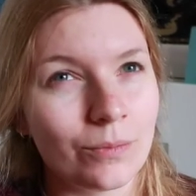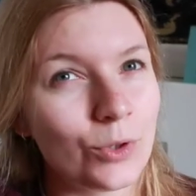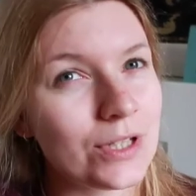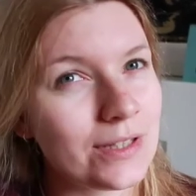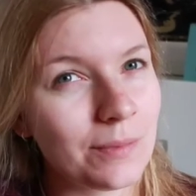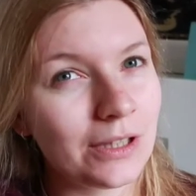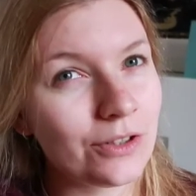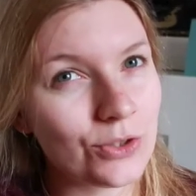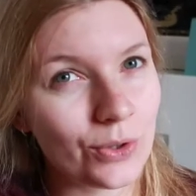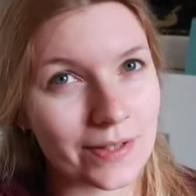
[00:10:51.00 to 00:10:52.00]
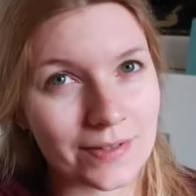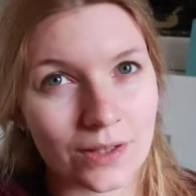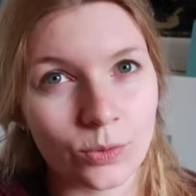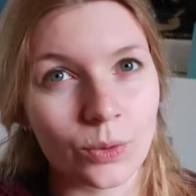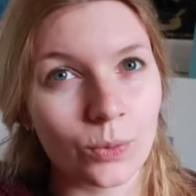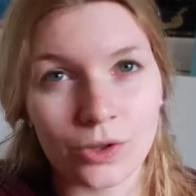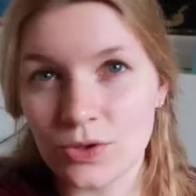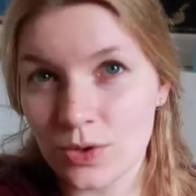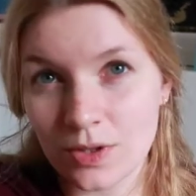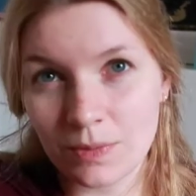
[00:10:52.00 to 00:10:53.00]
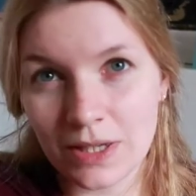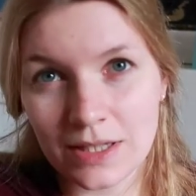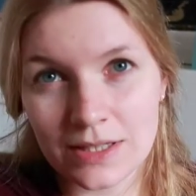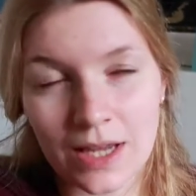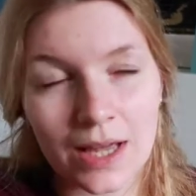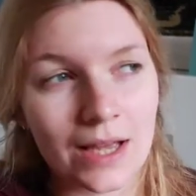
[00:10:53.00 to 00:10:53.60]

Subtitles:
more similar to us than we want to admit